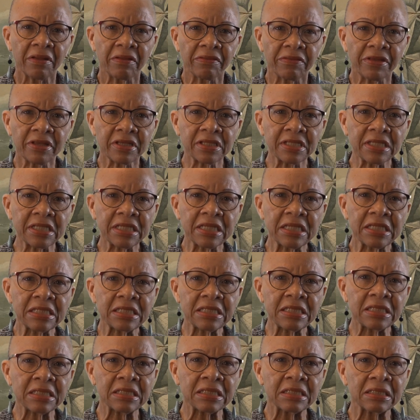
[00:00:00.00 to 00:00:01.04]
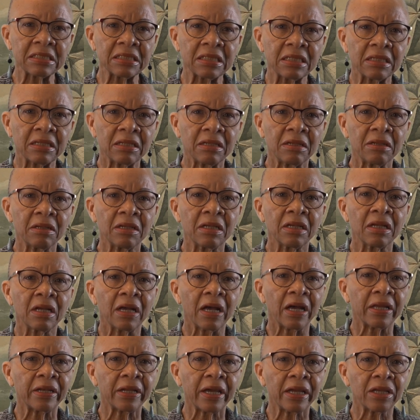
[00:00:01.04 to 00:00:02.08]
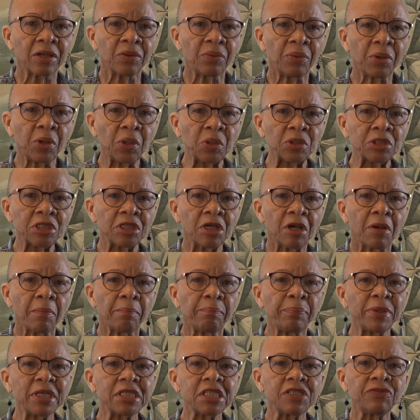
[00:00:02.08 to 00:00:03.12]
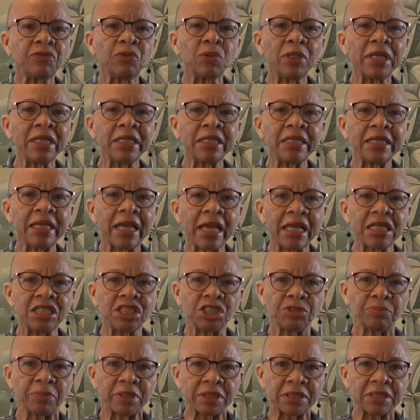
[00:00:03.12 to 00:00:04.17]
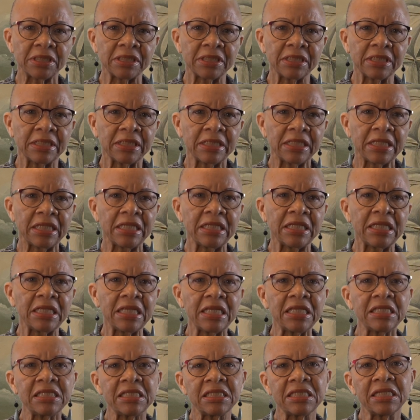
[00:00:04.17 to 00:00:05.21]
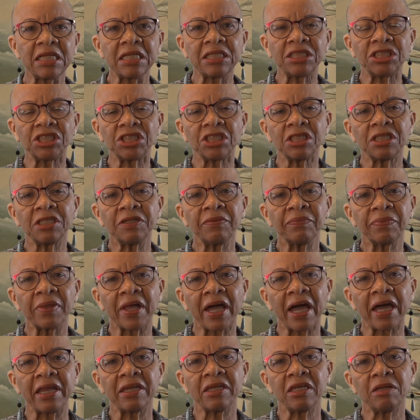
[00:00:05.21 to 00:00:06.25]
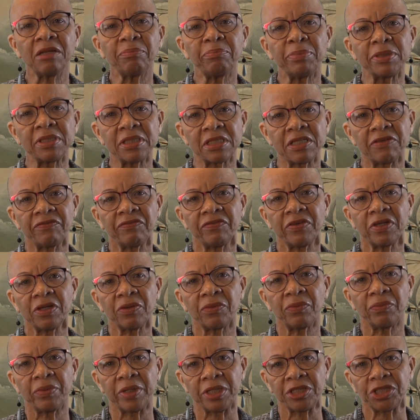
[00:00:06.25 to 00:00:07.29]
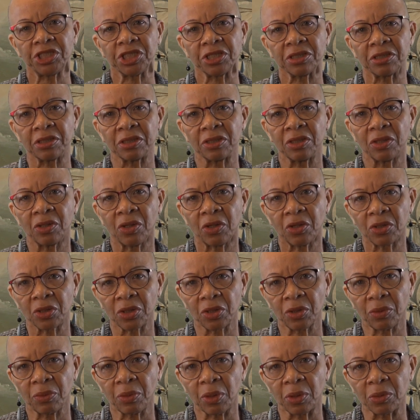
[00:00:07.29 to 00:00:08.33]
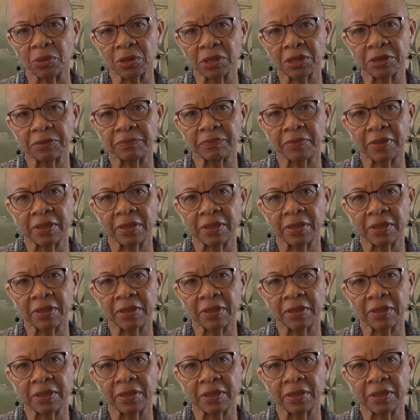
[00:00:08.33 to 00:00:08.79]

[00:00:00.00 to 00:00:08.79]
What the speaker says: This is, and I quote, peaceful engagement in East Asia and the Pacific region, unquote,